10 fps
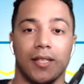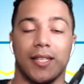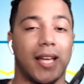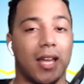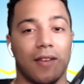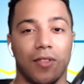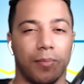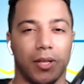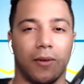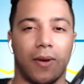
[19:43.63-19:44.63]
Is that kind of the
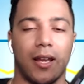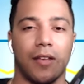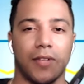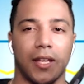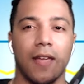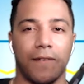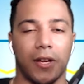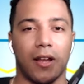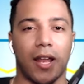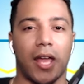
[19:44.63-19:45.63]
play right now? Is like
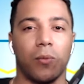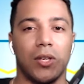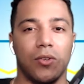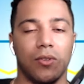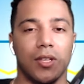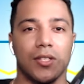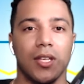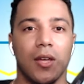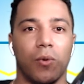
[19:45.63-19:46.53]
figuring out how do we do this